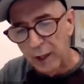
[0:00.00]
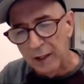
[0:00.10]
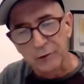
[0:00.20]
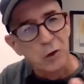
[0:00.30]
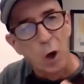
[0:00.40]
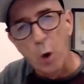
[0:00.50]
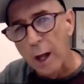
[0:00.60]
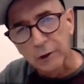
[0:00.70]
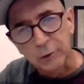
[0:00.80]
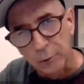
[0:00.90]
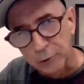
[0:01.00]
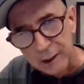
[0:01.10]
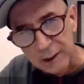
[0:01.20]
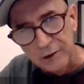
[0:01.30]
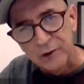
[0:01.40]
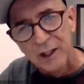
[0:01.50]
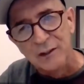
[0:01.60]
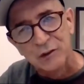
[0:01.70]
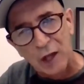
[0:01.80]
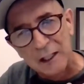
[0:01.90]
has no expertise
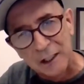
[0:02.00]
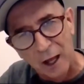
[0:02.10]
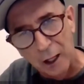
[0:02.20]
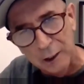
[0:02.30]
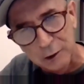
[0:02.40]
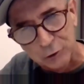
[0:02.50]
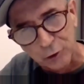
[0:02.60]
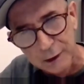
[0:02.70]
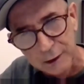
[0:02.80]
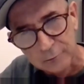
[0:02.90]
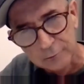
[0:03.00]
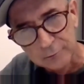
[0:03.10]
in psychiatry.